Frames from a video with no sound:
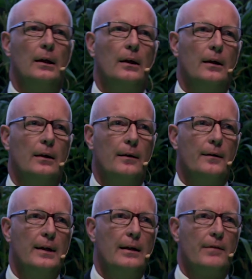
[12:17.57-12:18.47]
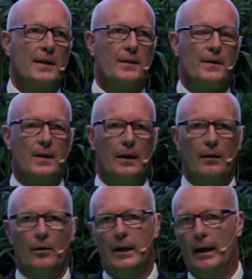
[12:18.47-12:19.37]
uh, the investor said,
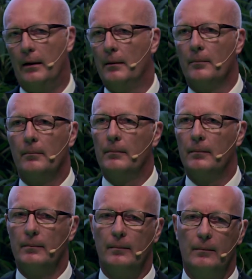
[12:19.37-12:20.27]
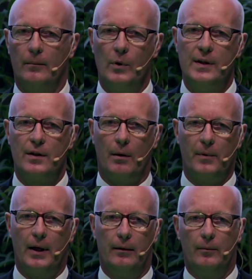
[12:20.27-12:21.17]
okay, we stop
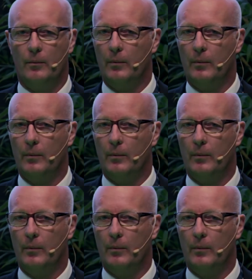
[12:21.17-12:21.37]
that.